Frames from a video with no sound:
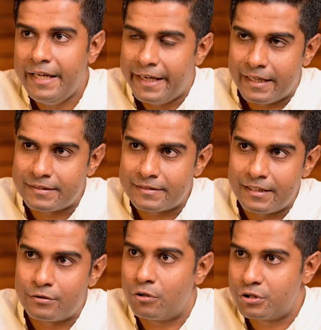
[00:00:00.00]

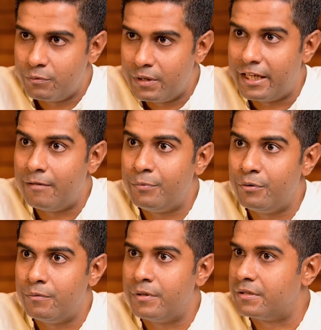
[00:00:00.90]
Exercise also will help
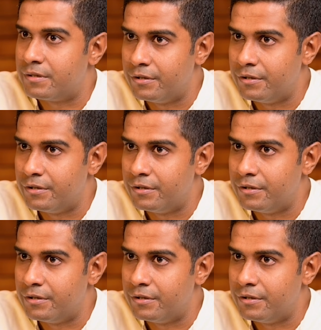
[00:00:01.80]
you with,